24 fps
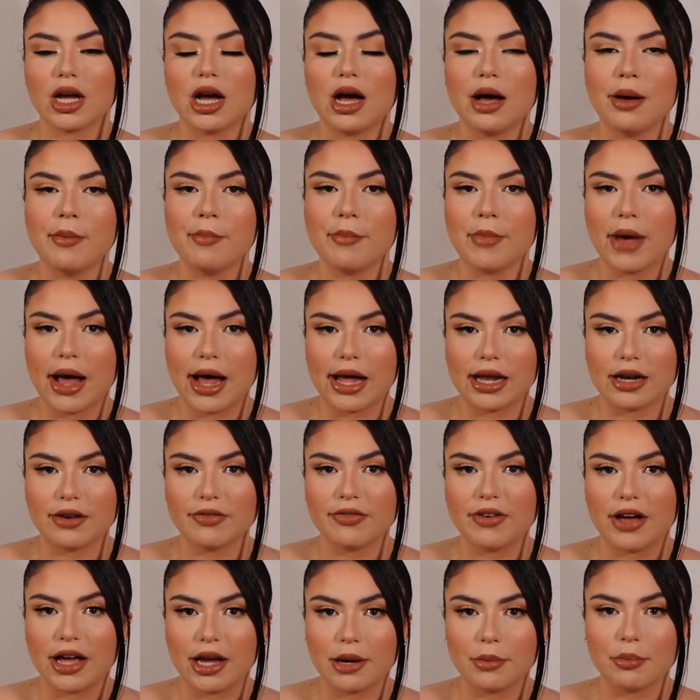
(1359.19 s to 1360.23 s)
a
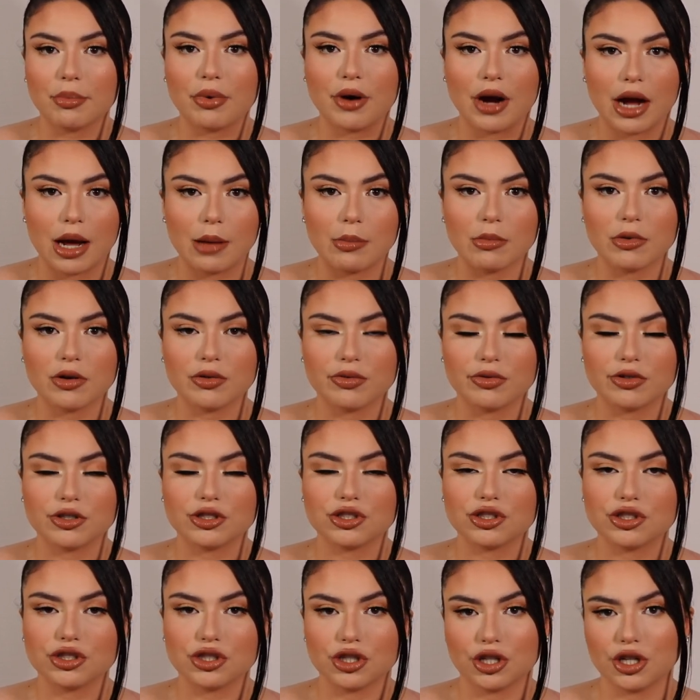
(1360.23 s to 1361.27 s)
mattifying primer for
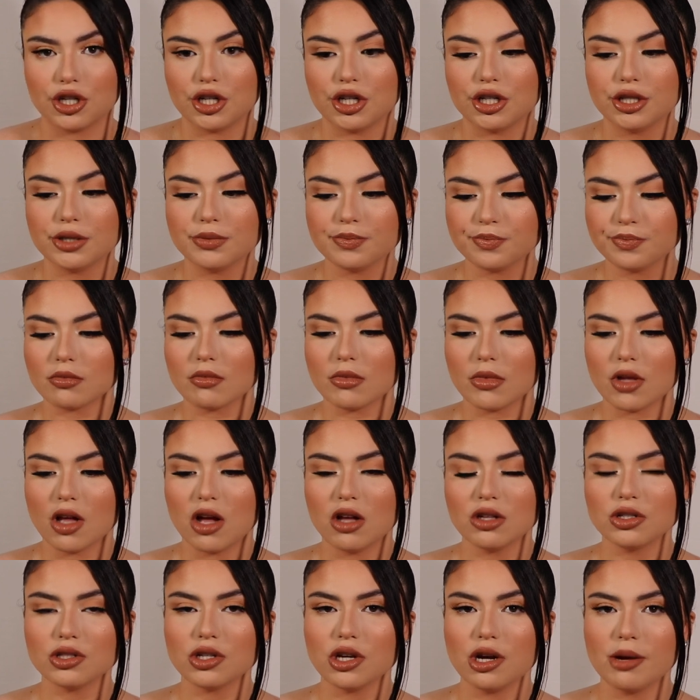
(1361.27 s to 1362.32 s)
sure,
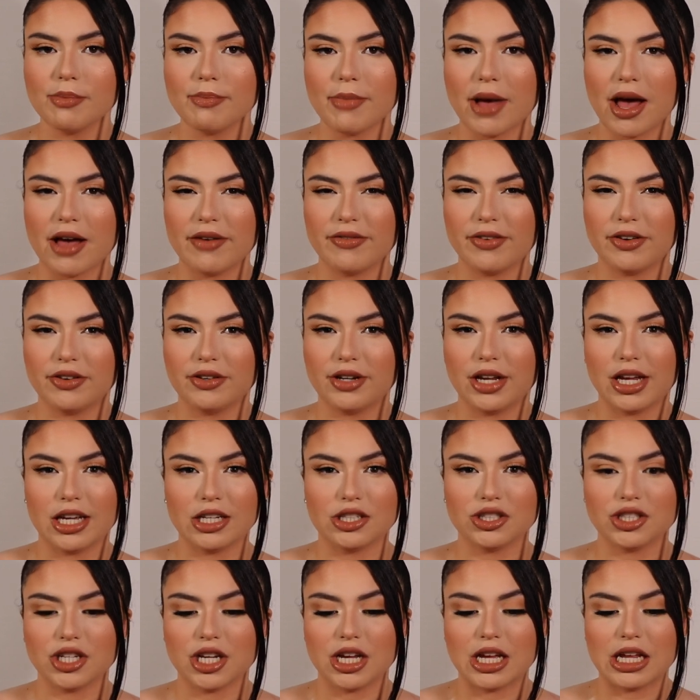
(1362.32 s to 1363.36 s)
also a matte
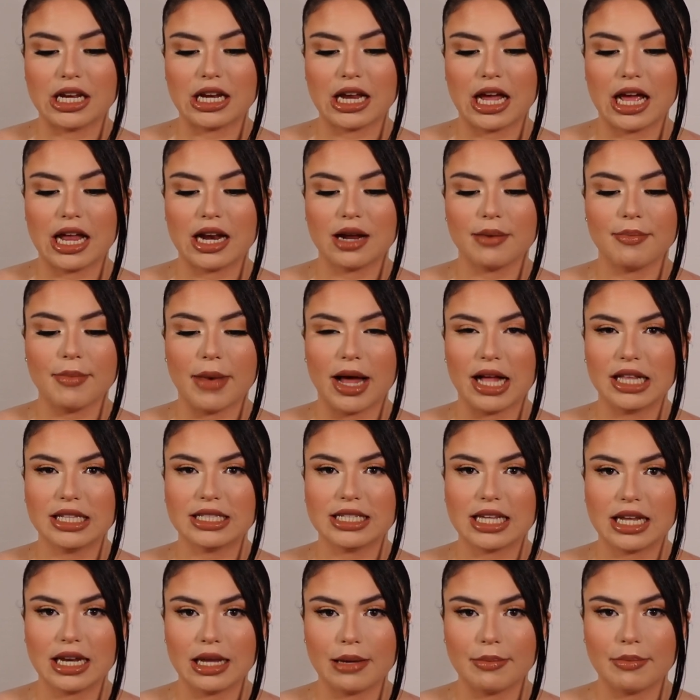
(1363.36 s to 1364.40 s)
foundation, and a matte
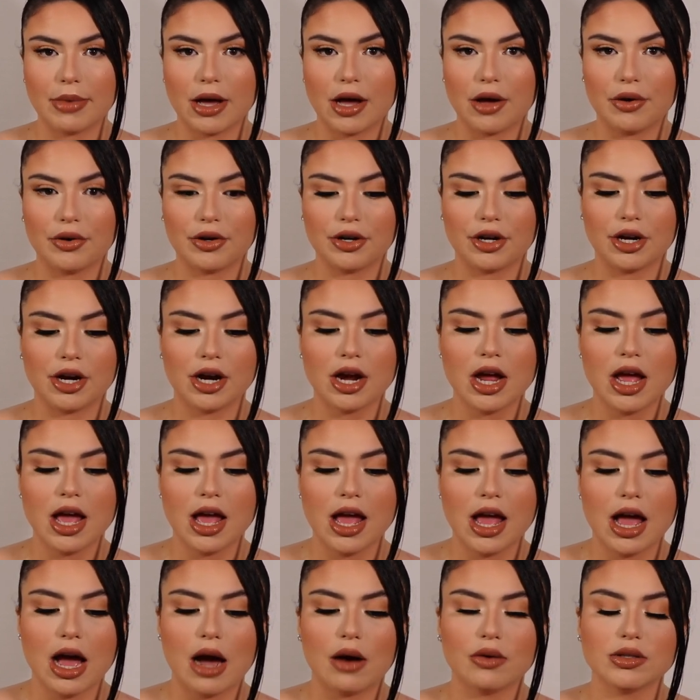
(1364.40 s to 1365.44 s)
setting powder.
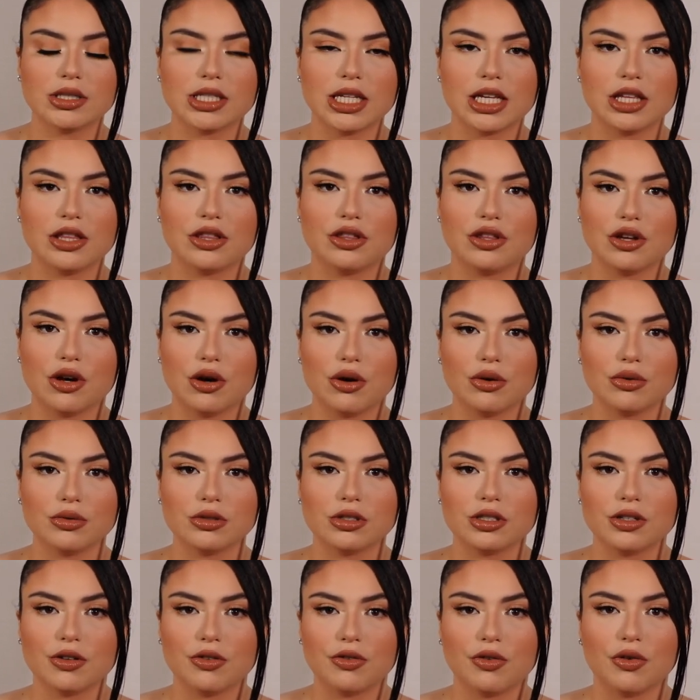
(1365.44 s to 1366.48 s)
I would say
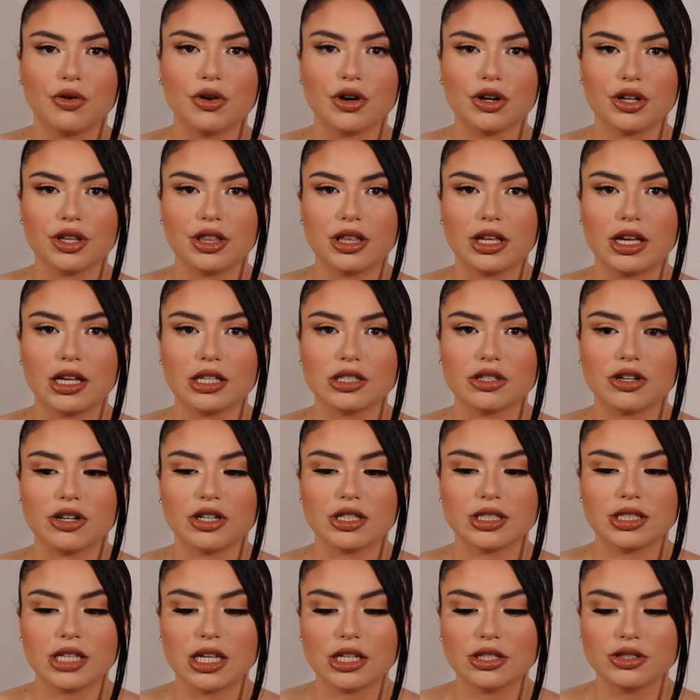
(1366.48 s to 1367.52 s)
those four things are
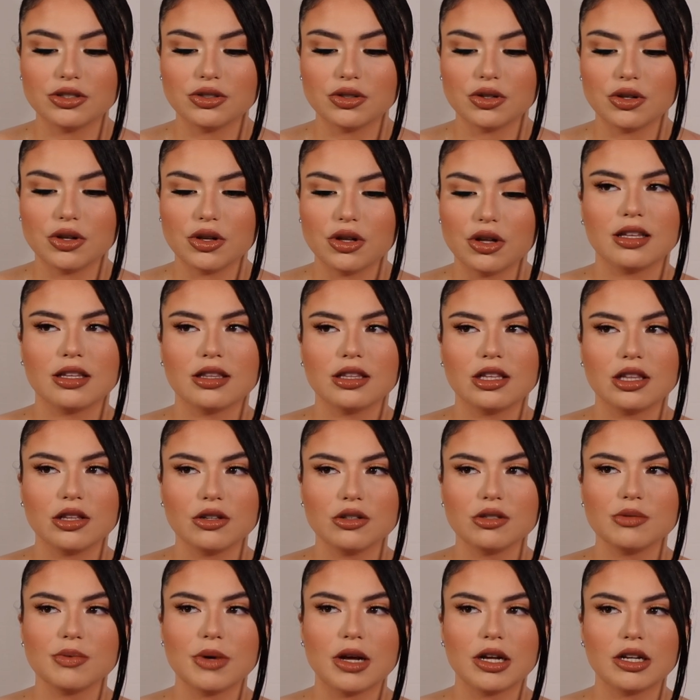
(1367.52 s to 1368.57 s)
essential. The
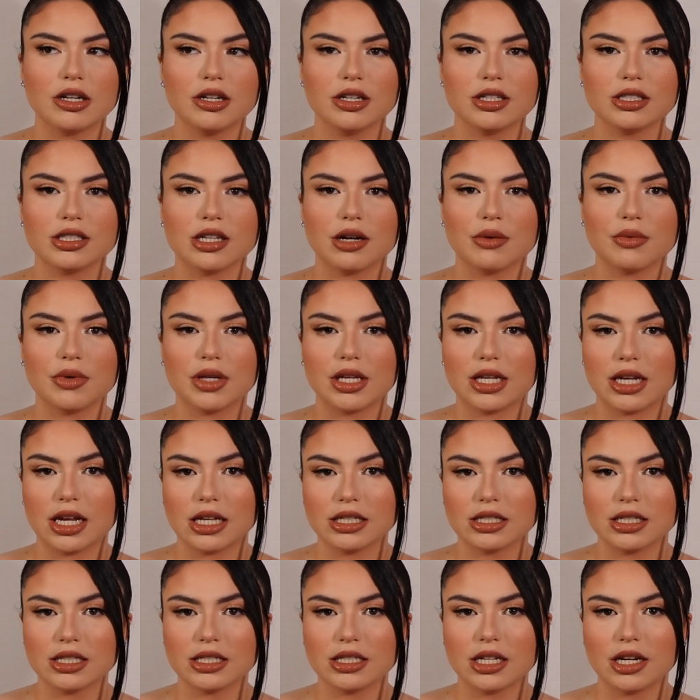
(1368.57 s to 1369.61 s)
loose powder is not really
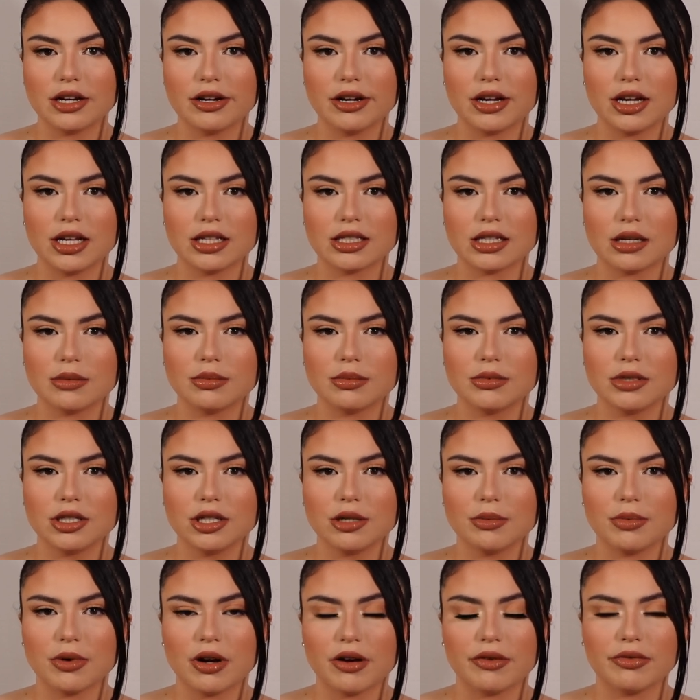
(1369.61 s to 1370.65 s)
necessary. It's up to
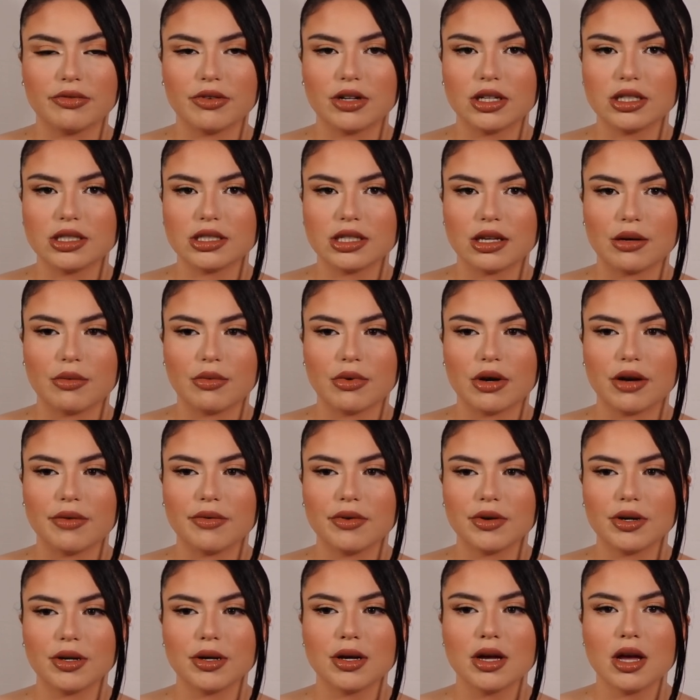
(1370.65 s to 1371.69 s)
your preference, like
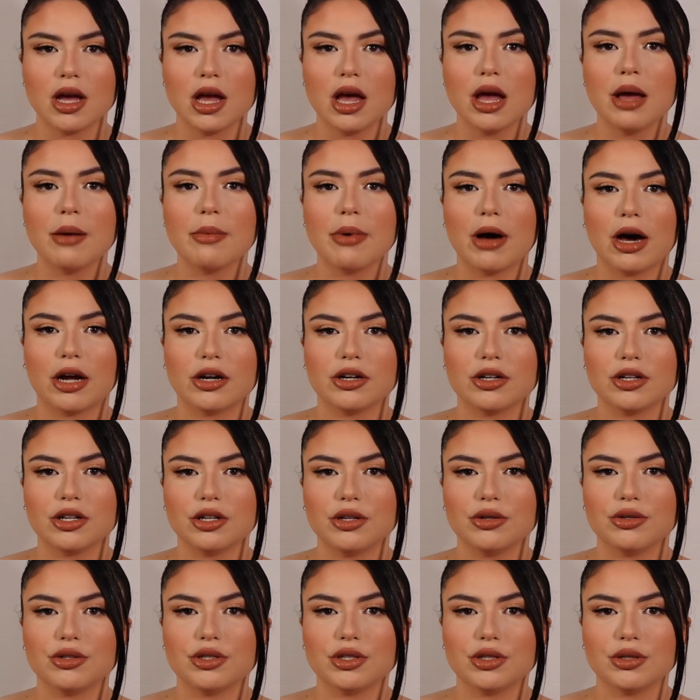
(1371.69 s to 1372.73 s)
whatever powder
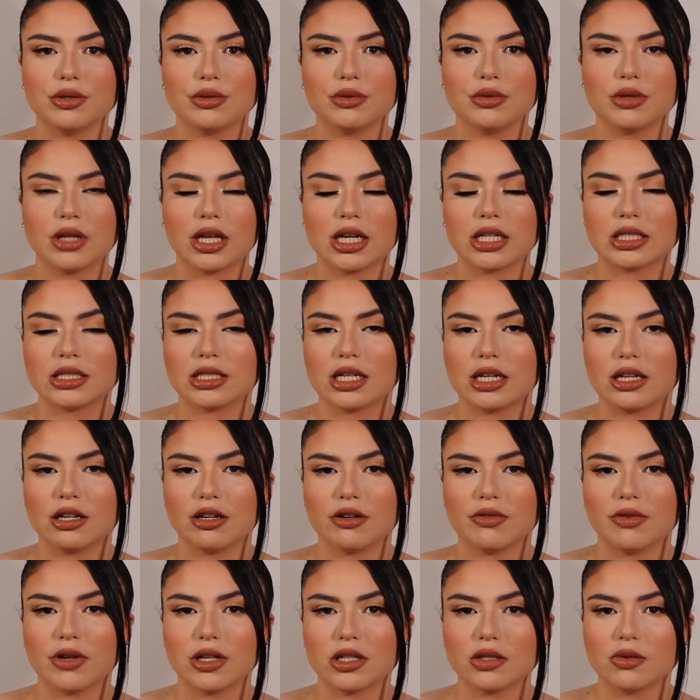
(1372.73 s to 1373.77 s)
you do like setting
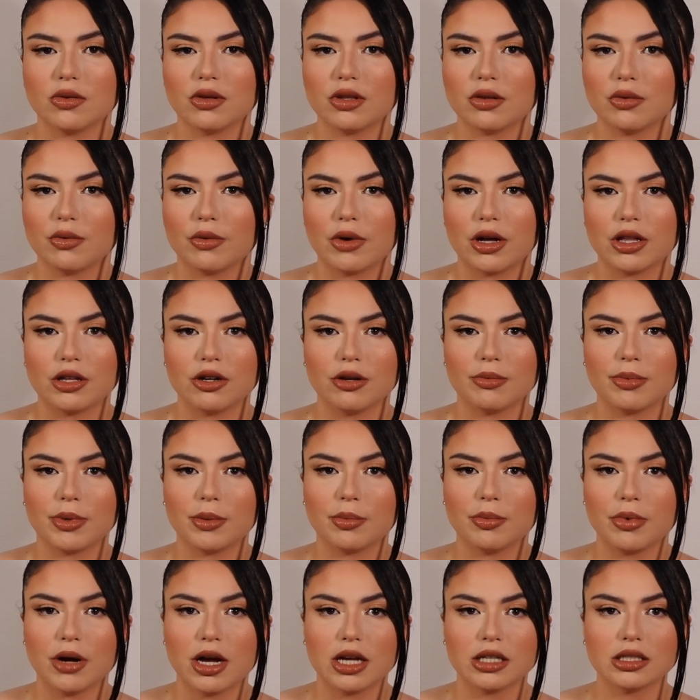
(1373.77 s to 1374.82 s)
your face with, whether it be
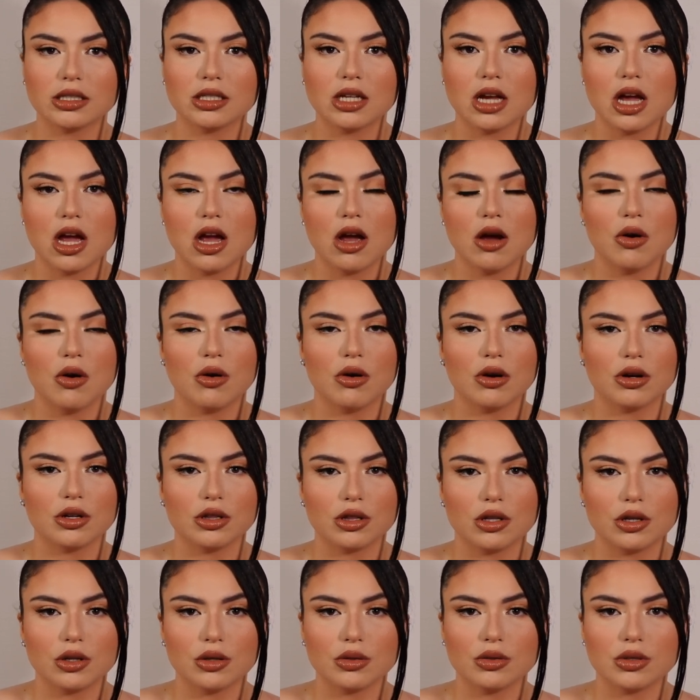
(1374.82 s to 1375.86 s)
pressed or
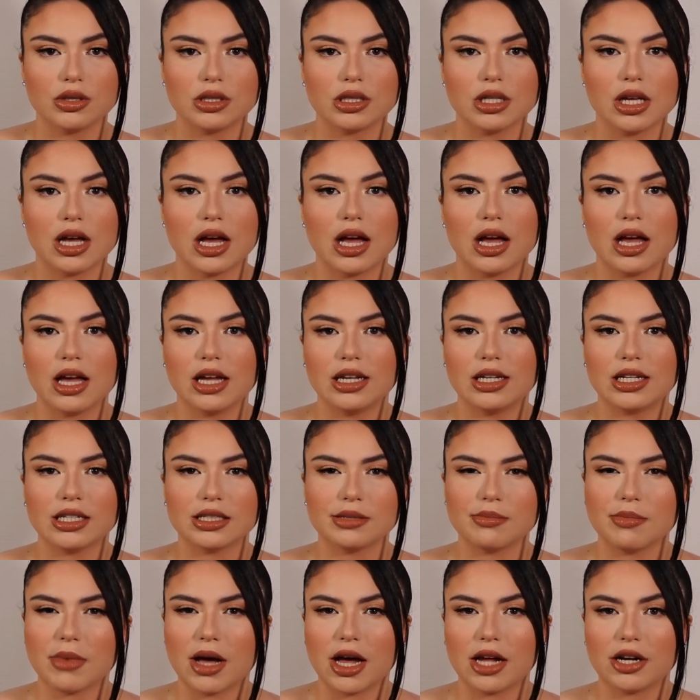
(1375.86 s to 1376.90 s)
loose, it
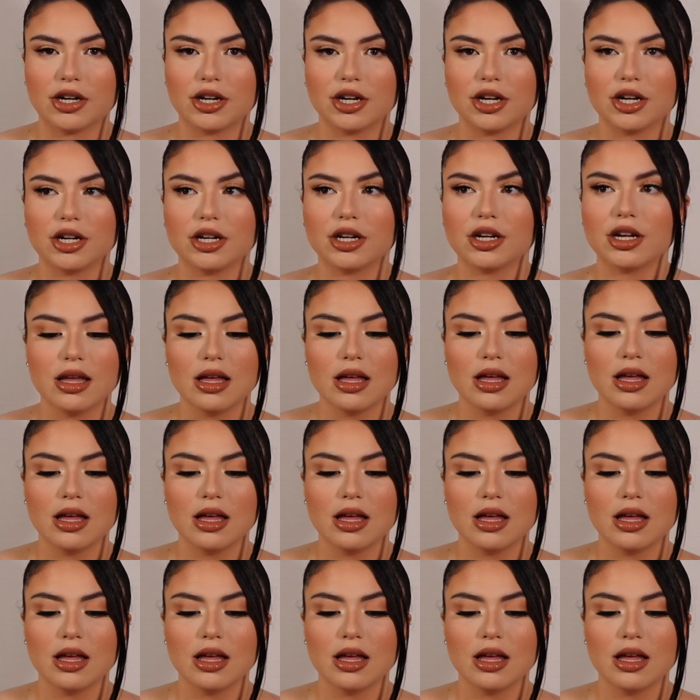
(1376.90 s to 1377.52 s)
doesn't matter.